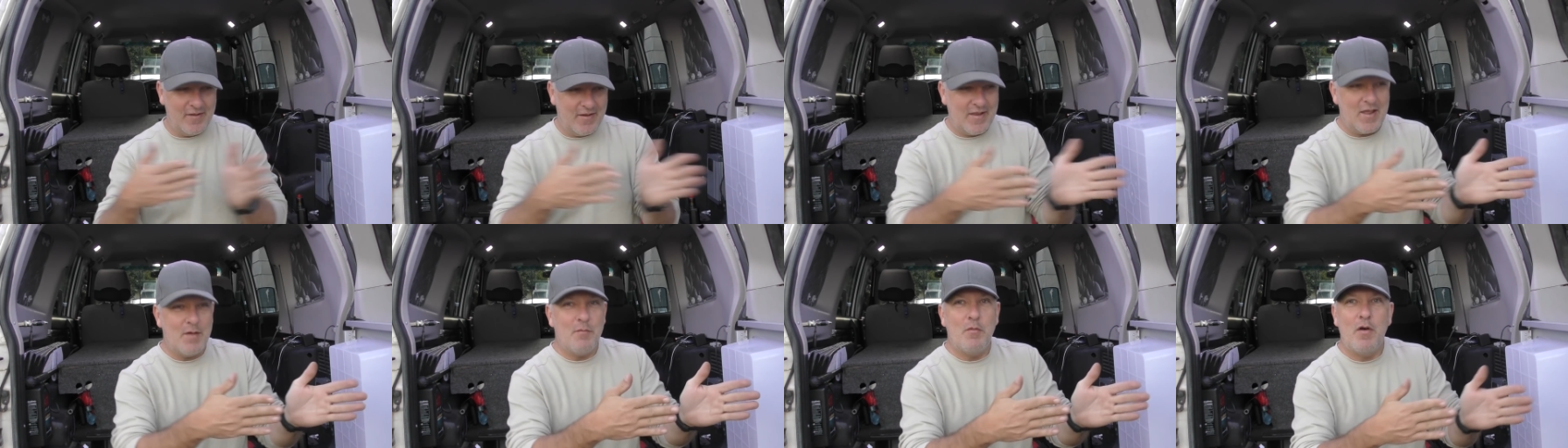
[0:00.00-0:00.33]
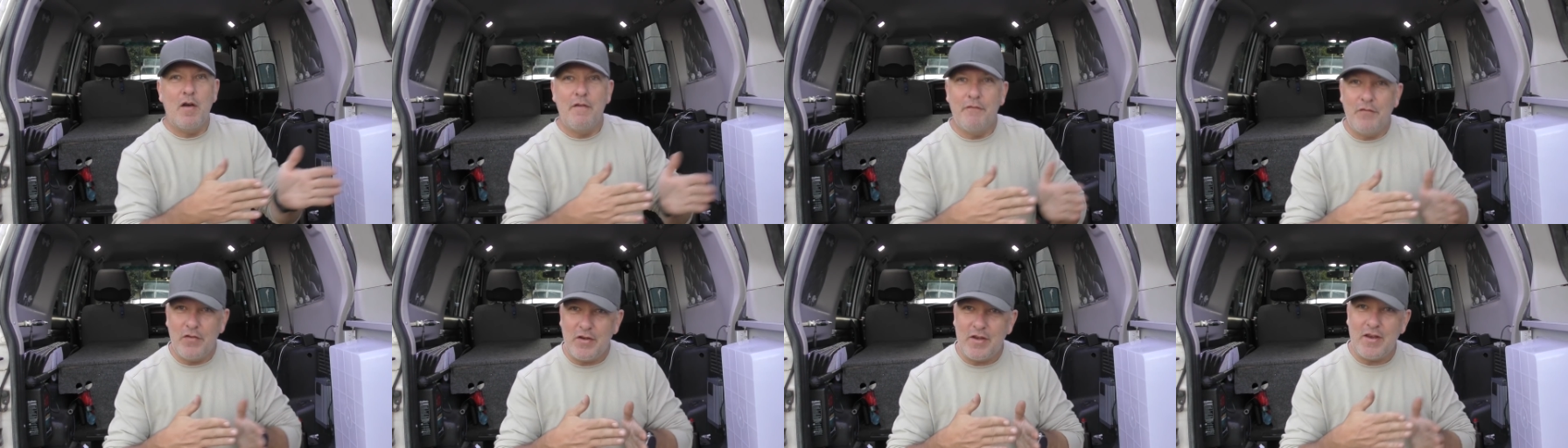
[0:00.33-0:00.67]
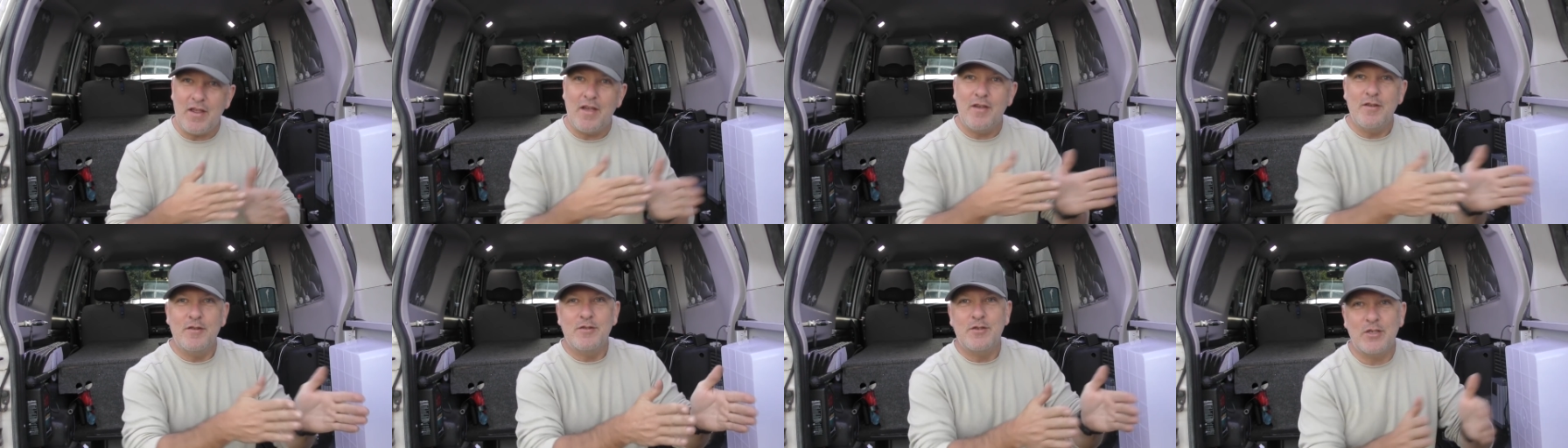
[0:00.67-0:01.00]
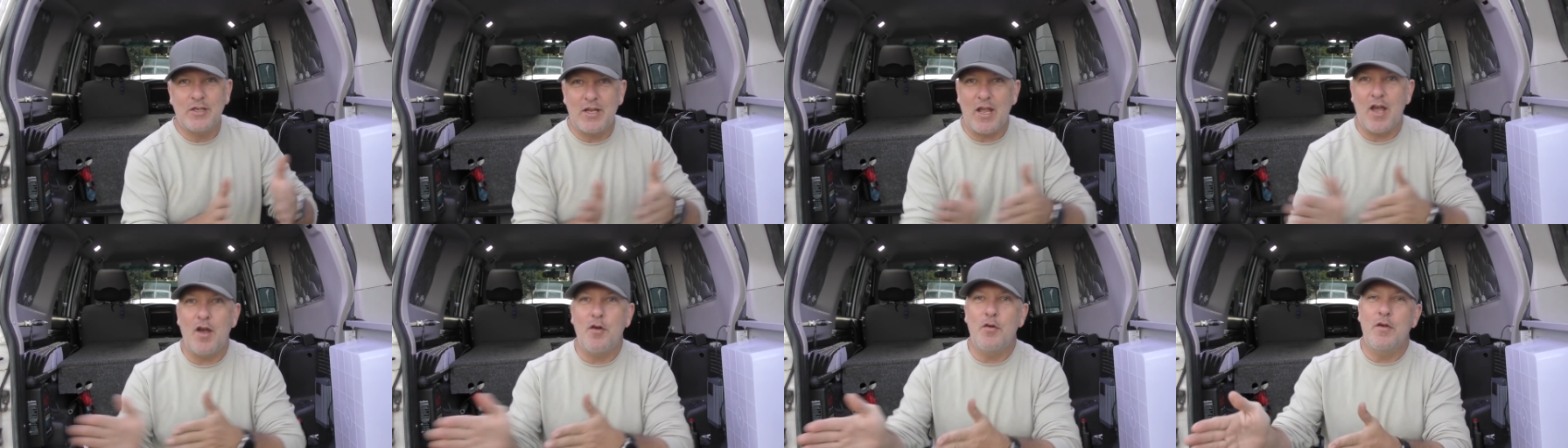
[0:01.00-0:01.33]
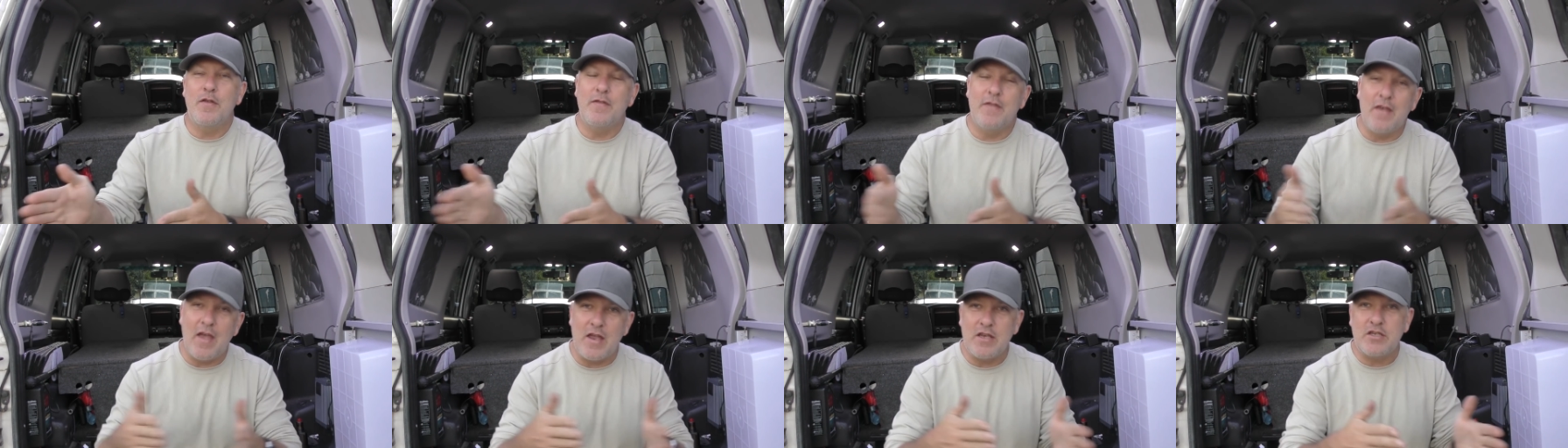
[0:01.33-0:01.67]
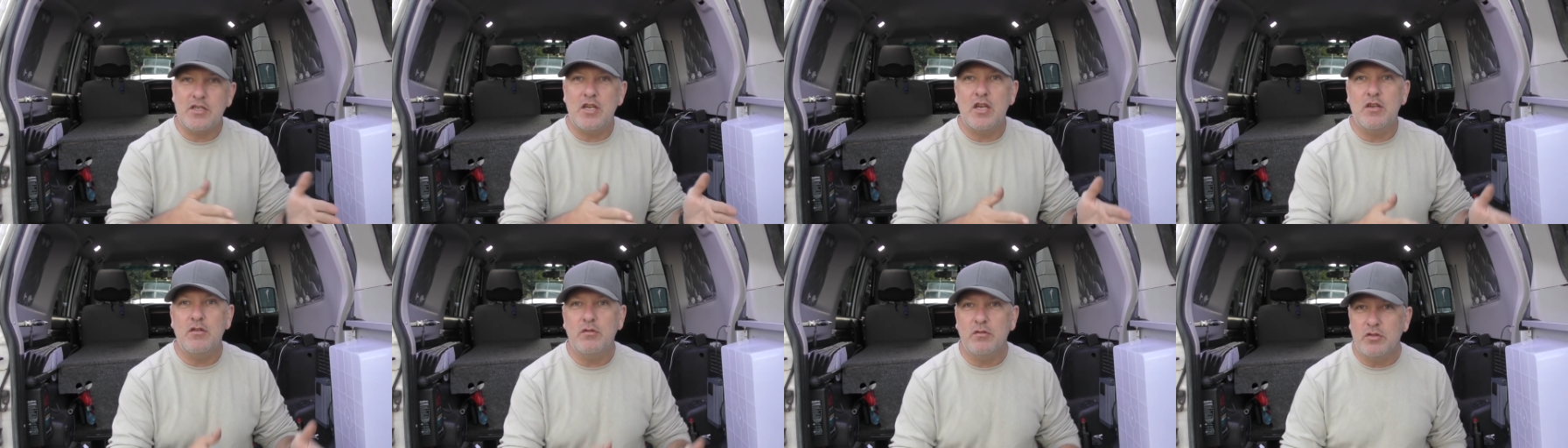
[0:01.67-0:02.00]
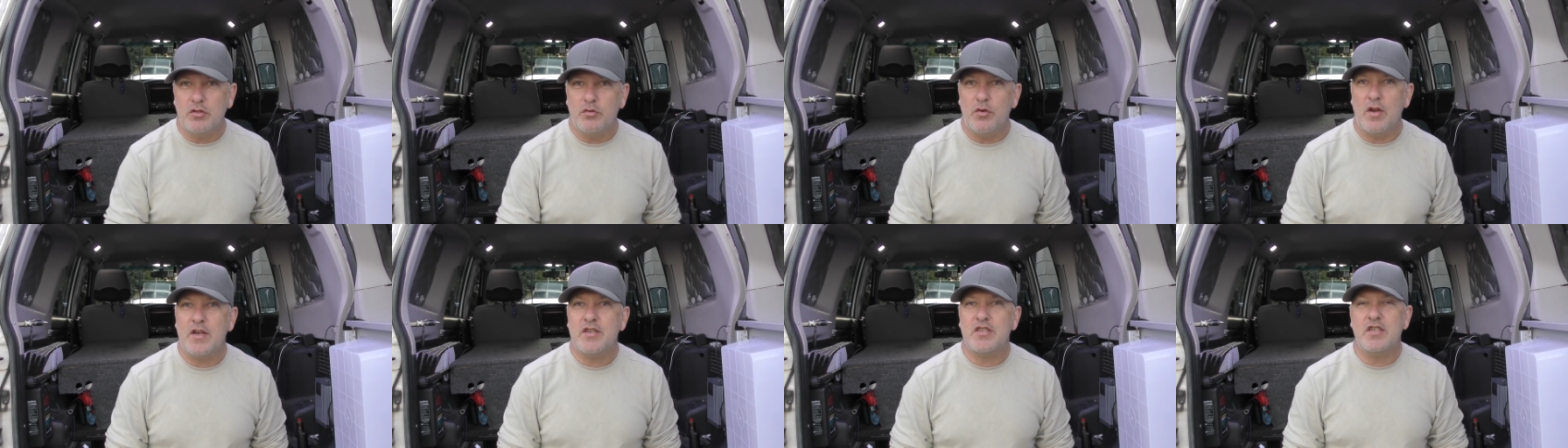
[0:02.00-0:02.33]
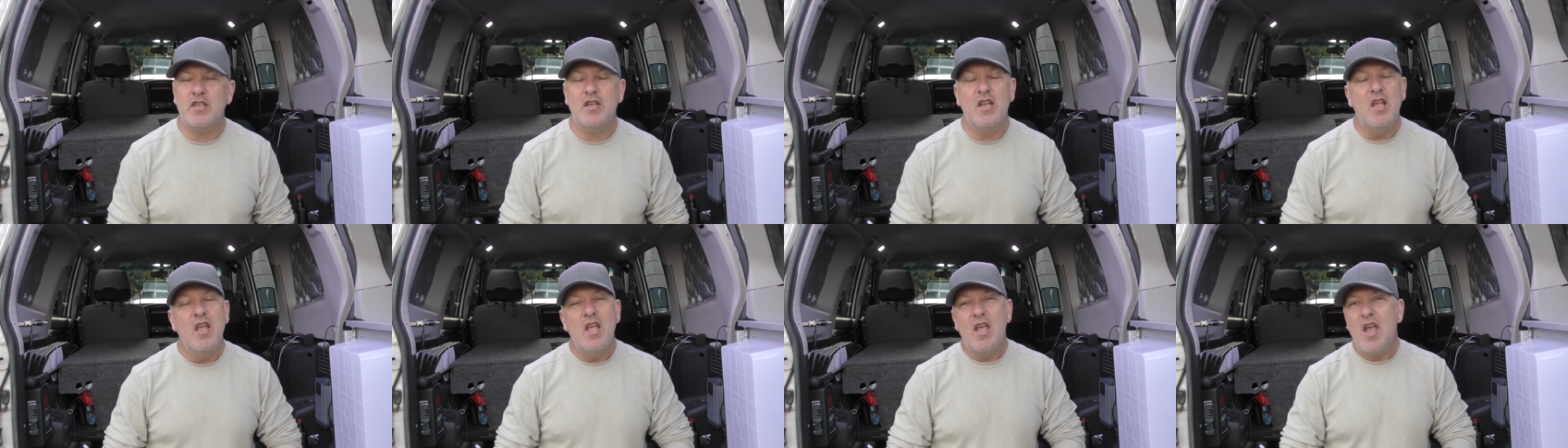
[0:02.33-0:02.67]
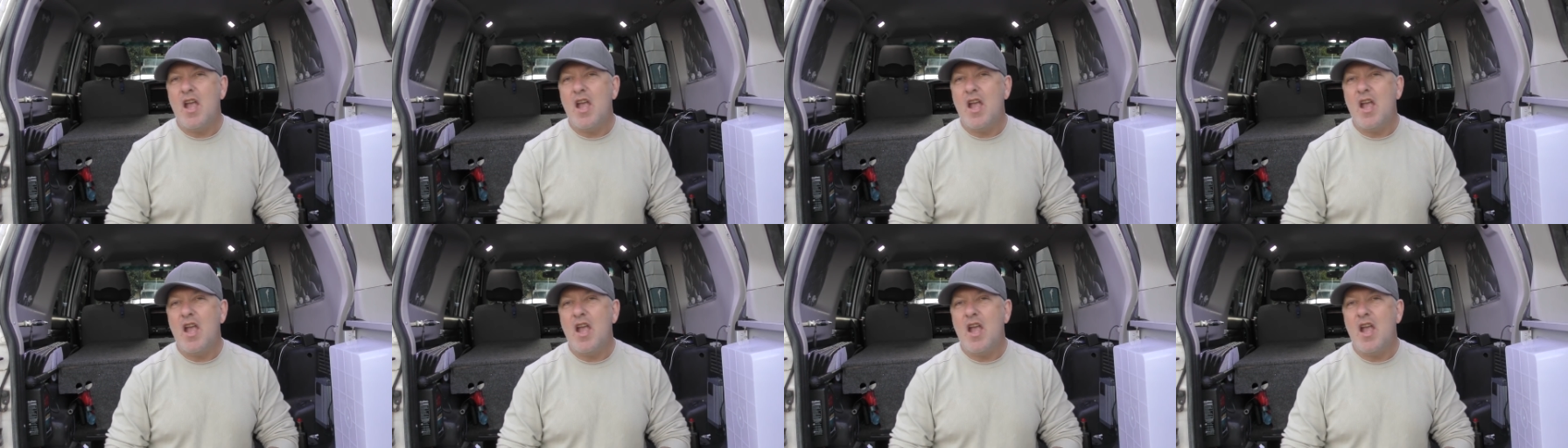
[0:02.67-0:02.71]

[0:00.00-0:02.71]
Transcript: get my videos to go in that general direction.